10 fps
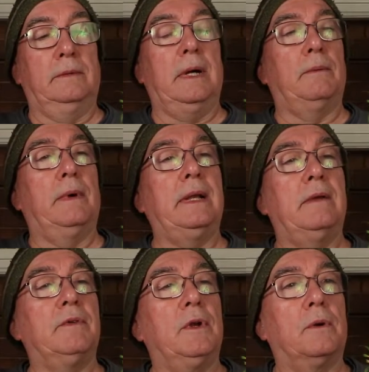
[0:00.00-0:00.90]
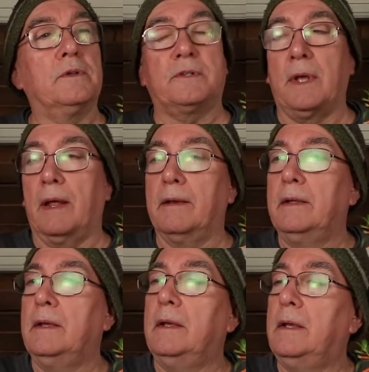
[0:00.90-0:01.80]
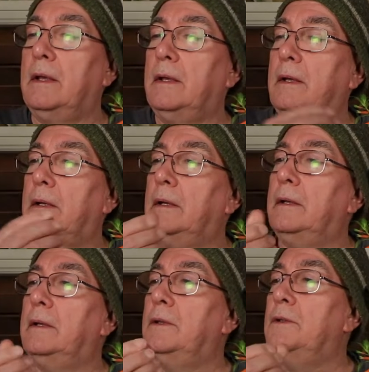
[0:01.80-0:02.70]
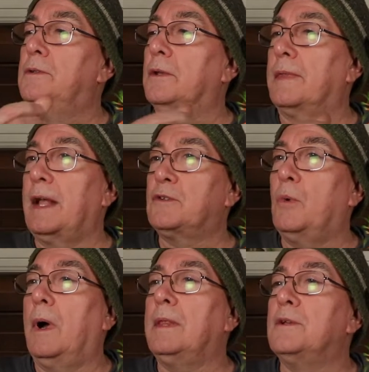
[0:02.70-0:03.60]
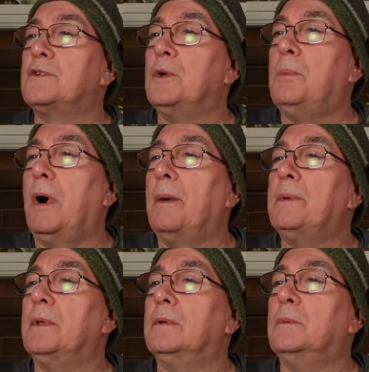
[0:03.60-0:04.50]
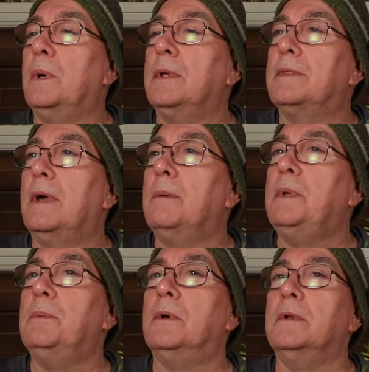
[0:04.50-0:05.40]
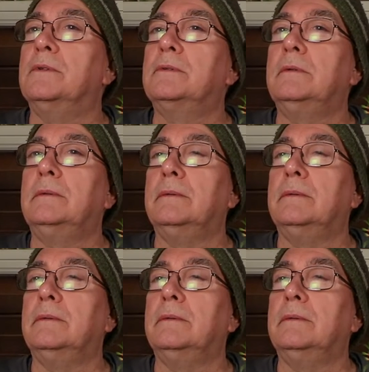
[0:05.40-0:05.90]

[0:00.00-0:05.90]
Wow, I never noticed that. So that's why they're so popular with hummingbirds.